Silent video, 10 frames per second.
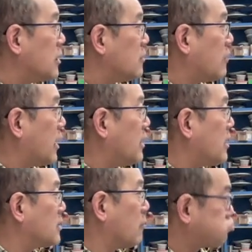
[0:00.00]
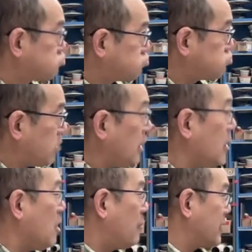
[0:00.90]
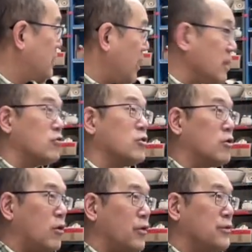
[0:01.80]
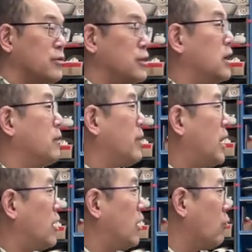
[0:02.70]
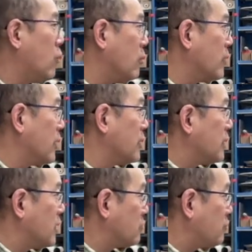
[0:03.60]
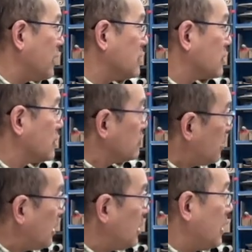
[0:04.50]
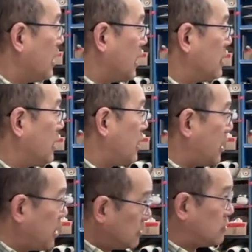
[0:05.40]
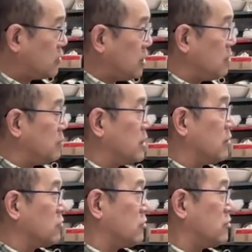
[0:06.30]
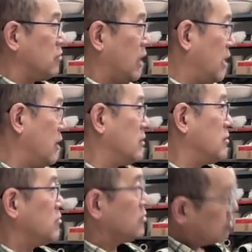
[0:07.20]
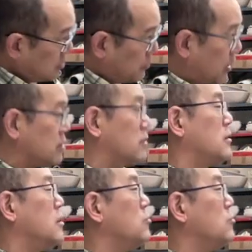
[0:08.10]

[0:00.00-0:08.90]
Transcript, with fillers: right? As a right? But then you can also think about a woman that is pregnant, right? And then as she becomes, as the pregnancy